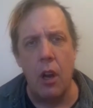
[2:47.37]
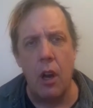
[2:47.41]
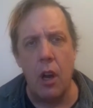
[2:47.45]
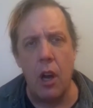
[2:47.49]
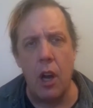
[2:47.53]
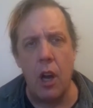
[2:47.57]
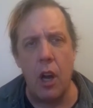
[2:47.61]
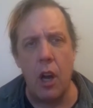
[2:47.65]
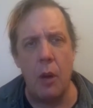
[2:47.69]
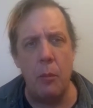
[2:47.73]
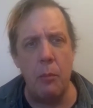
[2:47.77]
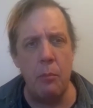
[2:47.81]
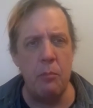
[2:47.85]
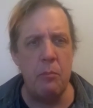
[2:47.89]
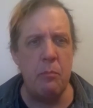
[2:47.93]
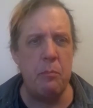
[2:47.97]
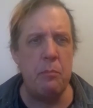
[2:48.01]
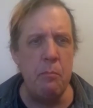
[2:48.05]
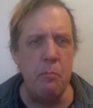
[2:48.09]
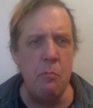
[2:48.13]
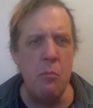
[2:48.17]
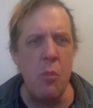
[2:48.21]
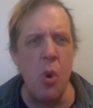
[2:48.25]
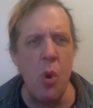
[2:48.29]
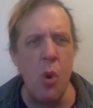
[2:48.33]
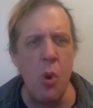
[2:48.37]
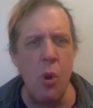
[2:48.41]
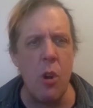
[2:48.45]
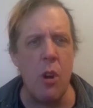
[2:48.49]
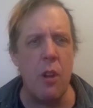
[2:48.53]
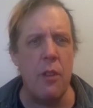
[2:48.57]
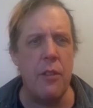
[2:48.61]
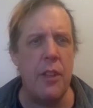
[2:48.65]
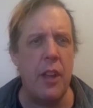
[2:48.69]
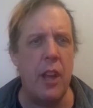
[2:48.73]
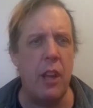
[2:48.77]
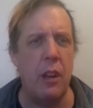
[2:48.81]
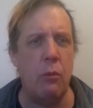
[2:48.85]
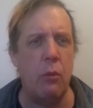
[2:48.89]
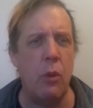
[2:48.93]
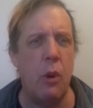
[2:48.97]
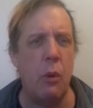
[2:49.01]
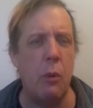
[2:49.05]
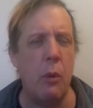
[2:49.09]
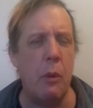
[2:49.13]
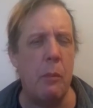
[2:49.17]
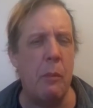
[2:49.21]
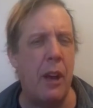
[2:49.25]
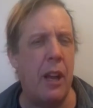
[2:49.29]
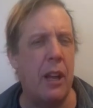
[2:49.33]
um, more than
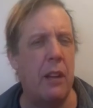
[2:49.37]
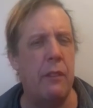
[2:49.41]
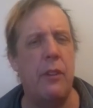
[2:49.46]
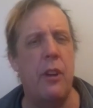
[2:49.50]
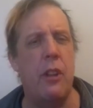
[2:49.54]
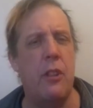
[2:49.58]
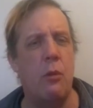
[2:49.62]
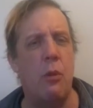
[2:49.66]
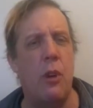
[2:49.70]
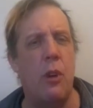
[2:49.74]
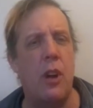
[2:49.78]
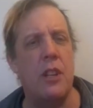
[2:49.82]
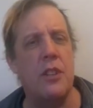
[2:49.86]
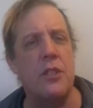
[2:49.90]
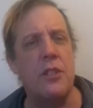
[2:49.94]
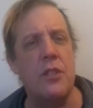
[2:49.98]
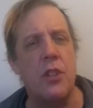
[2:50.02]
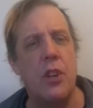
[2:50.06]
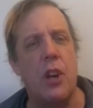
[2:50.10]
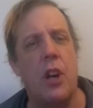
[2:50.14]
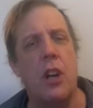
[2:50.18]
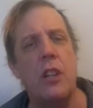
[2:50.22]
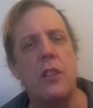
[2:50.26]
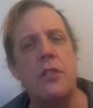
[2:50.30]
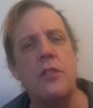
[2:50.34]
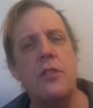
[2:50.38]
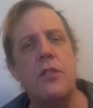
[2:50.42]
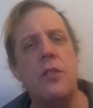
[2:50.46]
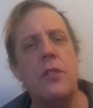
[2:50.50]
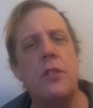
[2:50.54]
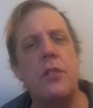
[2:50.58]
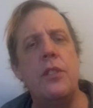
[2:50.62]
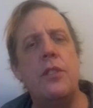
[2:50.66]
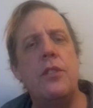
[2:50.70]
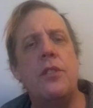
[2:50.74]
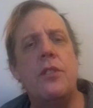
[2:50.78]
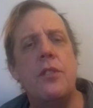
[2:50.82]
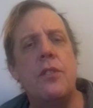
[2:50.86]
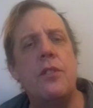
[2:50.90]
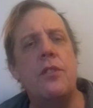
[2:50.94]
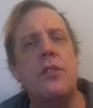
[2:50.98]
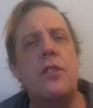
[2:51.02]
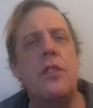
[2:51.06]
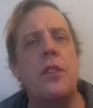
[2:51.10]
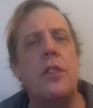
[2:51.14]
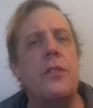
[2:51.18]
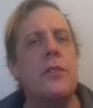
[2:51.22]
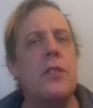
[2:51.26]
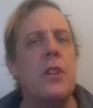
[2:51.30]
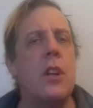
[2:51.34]
what we might have otherwise thought. And so this is
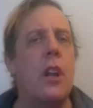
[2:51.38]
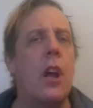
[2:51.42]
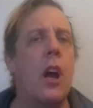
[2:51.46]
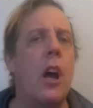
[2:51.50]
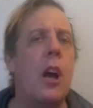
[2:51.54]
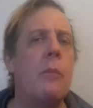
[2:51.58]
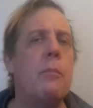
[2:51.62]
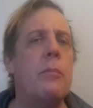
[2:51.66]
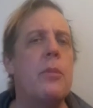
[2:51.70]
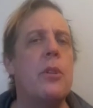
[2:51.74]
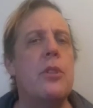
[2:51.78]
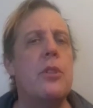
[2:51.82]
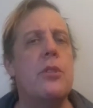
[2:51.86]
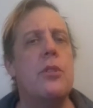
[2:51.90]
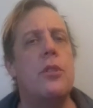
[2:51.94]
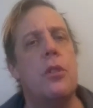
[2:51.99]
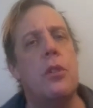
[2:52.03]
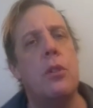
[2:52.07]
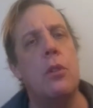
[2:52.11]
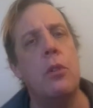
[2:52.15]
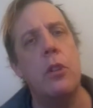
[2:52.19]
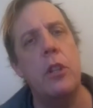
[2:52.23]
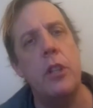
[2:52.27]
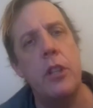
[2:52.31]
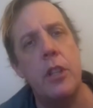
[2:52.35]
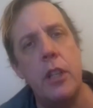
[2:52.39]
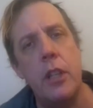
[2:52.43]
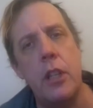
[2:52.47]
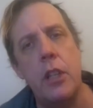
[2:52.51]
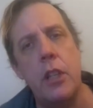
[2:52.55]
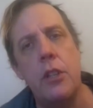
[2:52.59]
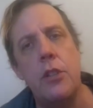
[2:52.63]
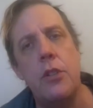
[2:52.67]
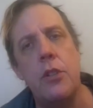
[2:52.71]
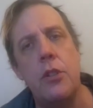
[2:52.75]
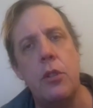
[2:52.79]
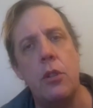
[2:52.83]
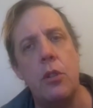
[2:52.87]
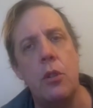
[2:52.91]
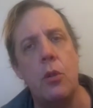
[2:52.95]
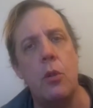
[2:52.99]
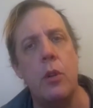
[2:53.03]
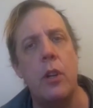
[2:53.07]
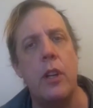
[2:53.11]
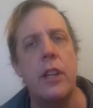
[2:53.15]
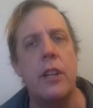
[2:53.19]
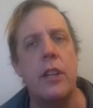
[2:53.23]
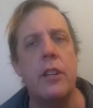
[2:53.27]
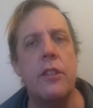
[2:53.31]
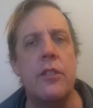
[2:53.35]
just an opportunity
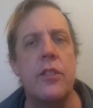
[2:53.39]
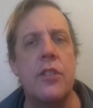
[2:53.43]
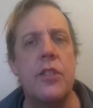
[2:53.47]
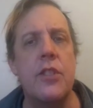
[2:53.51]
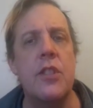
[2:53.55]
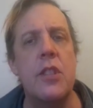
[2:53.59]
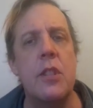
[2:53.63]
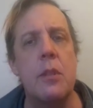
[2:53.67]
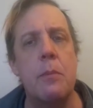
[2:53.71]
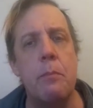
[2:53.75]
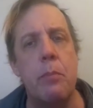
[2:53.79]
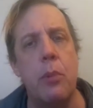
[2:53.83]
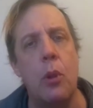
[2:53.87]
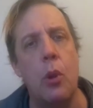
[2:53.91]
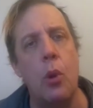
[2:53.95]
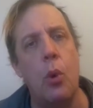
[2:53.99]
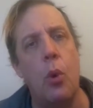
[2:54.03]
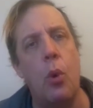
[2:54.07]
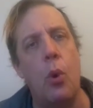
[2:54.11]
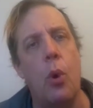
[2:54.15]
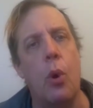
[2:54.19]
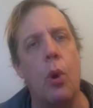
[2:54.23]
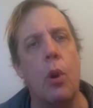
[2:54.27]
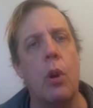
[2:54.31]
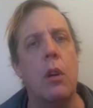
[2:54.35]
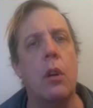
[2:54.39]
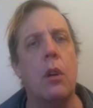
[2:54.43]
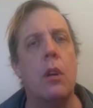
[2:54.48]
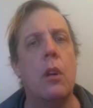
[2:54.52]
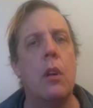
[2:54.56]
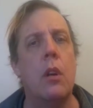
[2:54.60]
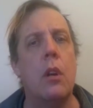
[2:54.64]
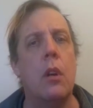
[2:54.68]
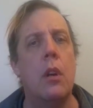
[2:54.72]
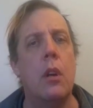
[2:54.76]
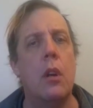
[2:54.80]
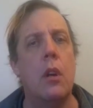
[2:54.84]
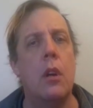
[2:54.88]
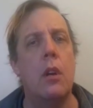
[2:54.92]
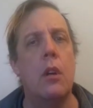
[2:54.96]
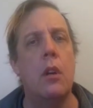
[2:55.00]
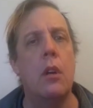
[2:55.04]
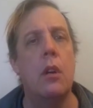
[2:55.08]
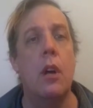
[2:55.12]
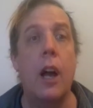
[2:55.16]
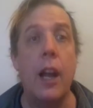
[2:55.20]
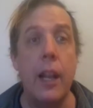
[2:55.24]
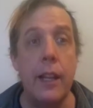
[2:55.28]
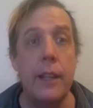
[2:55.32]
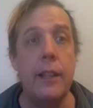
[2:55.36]
to explore
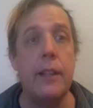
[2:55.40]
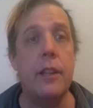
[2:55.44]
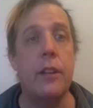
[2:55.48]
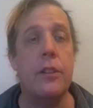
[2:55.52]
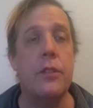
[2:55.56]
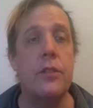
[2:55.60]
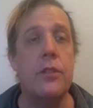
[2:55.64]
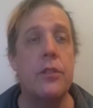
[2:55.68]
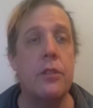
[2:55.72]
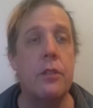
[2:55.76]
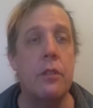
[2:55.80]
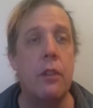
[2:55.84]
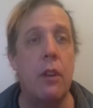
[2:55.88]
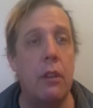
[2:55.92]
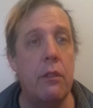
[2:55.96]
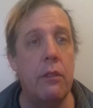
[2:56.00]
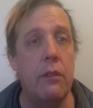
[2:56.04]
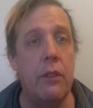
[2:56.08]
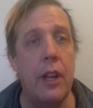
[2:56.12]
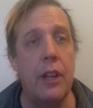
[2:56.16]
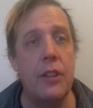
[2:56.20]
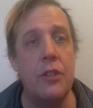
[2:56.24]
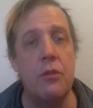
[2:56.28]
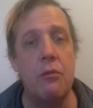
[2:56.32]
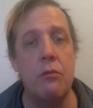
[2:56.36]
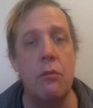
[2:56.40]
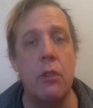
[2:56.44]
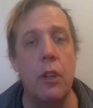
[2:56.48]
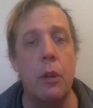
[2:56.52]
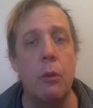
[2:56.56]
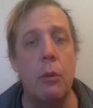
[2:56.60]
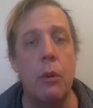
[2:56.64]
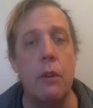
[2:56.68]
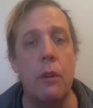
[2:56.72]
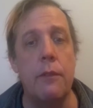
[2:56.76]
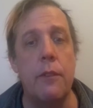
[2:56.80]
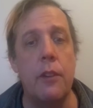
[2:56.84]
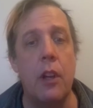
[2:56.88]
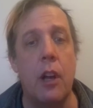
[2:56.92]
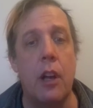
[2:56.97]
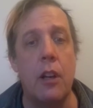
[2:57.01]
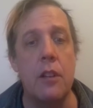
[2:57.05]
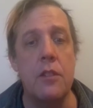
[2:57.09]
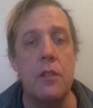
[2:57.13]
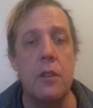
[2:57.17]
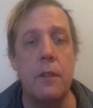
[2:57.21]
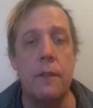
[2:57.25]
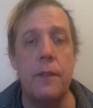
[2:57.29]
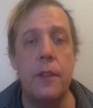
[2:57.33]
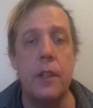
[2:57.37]
ideas, and that's really what
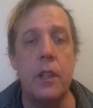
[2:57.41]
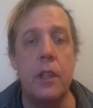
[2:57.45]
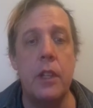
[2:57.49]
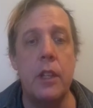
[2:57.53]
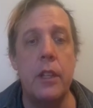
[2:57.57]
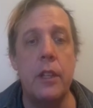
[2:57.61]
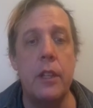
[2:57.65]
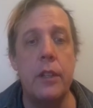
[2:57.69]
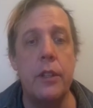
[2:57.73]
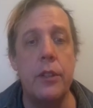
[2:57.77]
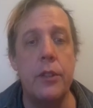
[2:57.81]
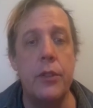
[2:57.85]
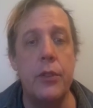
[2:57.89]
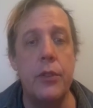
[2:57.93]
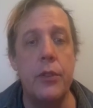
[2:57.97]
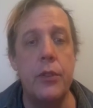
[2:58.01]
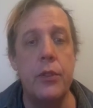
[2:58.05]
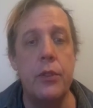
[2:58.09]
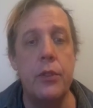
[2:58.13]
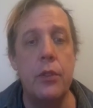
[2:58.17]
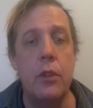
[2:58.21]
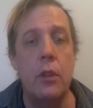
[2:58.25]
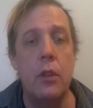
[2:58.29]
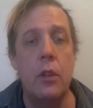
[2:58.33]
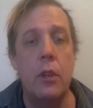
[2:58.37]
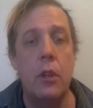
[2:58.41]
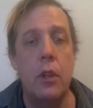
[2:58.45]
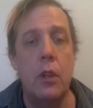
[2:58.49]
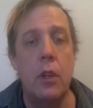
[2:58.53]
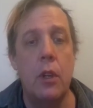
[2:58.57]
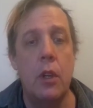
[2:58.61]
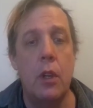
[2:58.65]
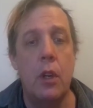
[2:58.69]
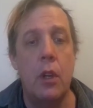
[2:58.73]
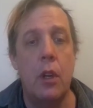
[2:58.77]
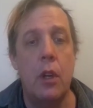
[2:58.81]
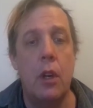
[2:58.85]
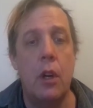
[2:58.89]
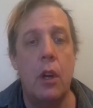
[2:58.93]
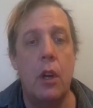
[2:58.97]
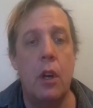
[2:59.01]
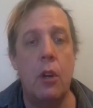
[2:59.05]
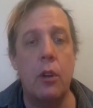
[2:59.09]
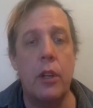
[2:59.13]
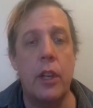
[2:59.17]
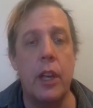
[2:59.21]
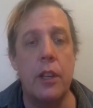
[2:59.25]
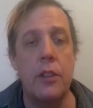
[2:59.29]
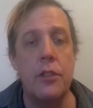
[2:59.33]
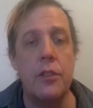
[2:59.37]
philosophy is.
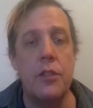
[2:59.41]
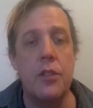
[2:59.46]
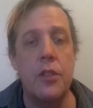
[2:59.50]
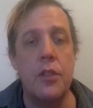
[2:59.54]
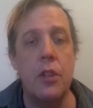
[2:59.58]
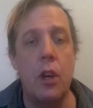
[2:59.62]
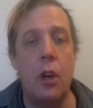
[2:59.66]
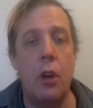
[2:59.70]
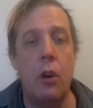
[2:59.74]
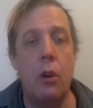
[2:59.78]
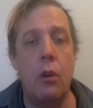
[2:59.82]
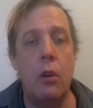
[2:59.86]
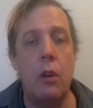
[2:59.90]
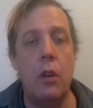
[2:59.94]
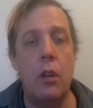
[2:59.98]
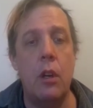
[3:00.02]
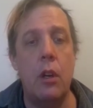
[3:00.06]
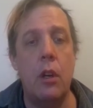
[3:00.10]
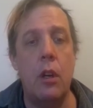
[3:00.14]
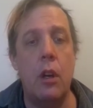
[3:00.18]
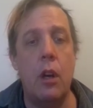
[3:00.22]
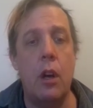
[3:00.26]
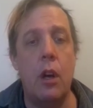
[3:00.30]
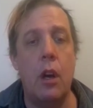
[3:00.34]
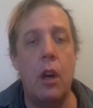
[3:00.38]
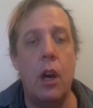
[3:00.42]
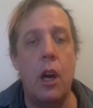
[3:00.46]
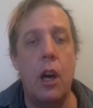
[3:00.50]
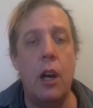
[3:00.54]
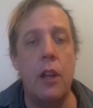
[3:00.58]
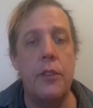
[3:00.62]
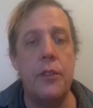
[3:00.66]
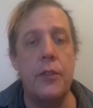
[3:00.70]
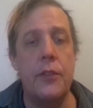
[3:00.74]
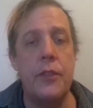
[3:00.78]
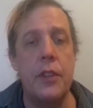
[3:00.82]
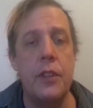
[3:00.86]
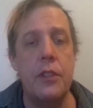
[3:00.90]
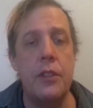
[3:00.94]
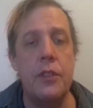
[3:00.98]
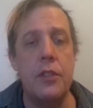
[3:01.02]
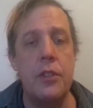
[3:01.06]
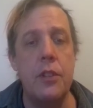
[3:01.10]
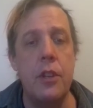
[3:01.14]
Okay, so uh, this